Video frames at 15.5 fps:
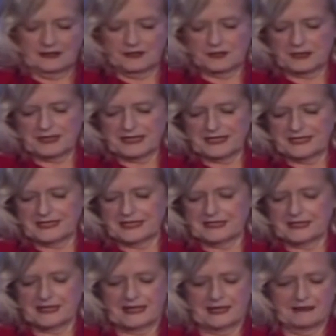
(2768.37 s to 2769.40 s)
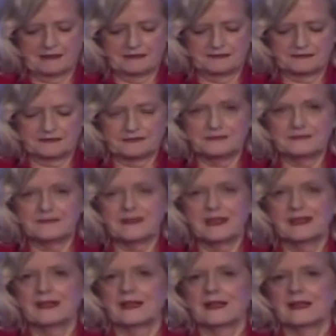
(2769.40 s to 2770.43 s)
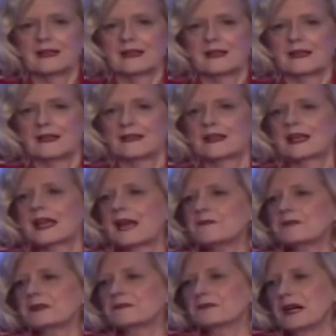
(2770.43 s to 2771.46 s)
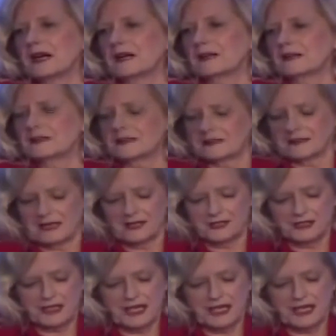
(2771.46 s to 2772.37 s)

In 2016, the capital markets are